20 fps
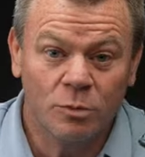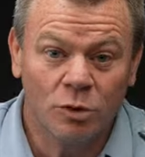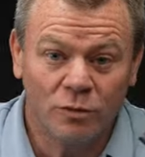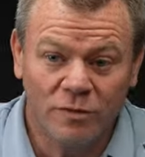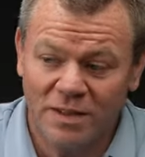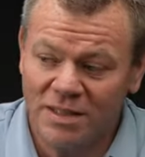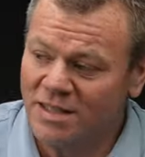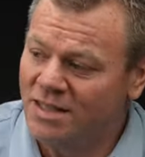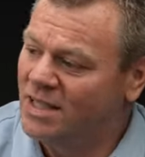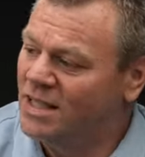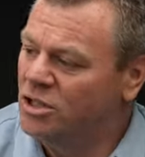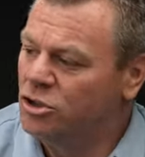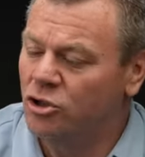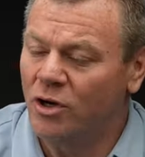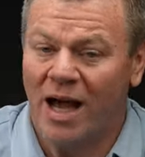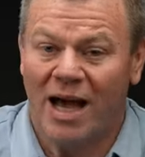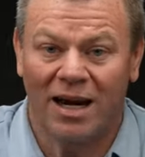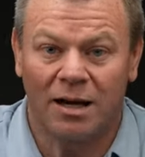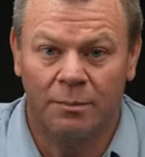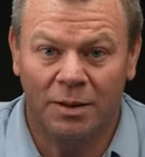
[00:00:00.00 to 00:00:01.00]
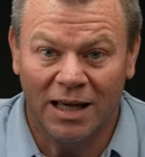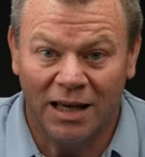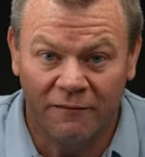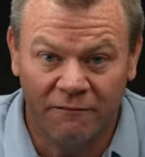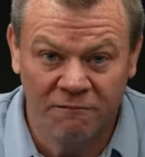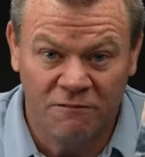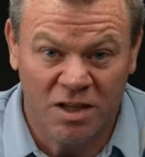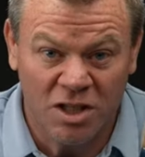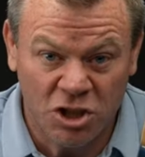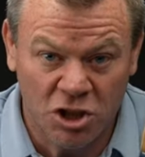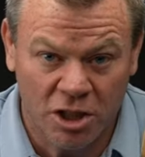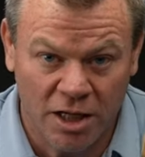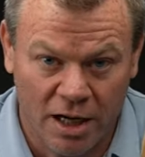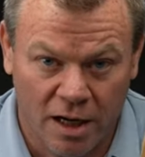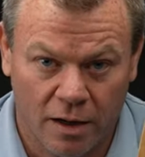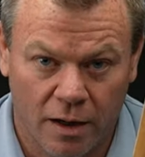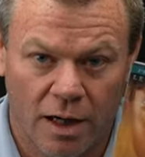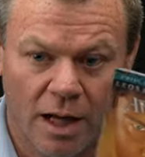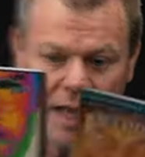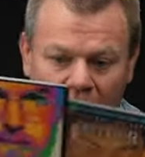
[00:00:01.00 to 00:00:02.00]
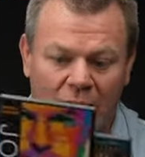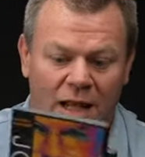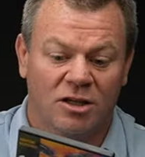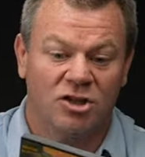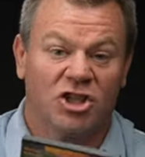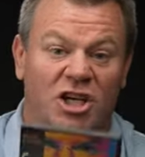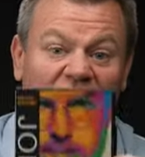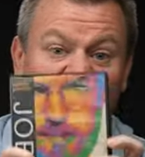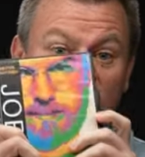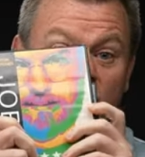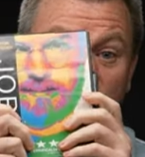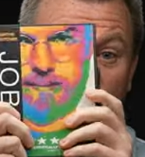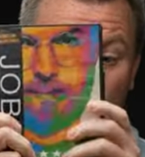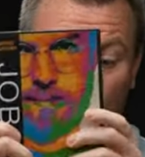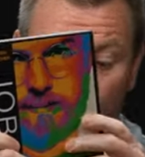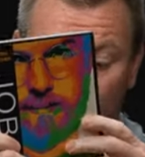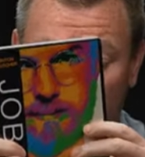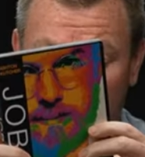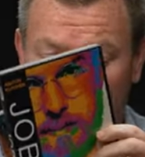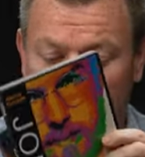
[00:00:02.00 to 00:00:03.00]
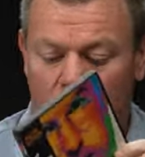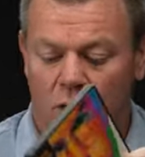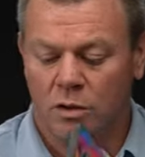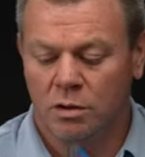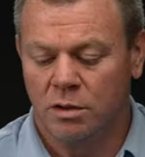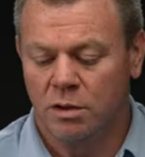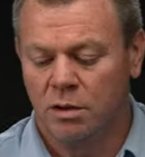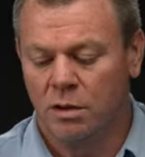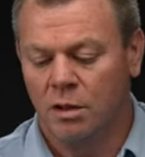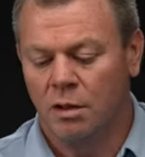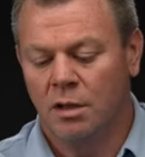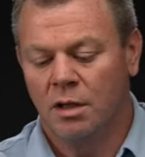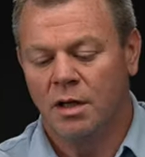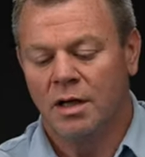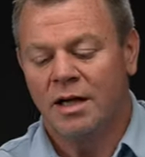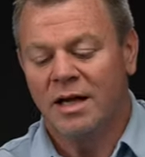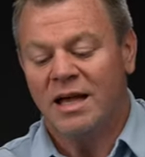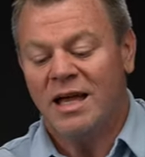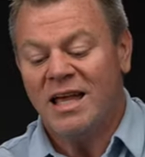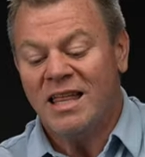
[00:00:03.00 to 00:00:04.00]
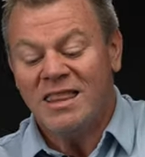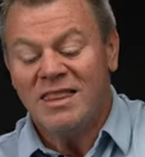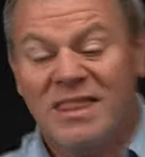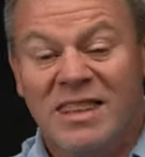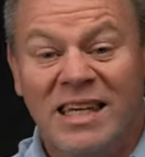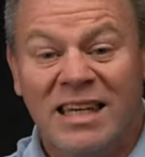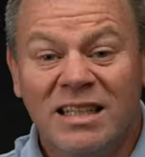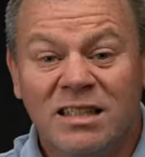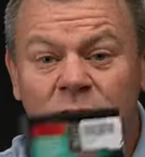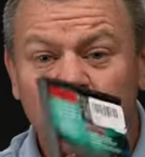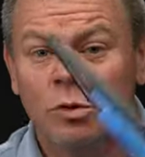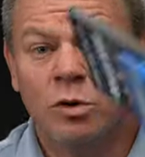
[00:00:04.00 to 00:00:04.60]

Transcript: movies teach you how to be a visionary and change the world. These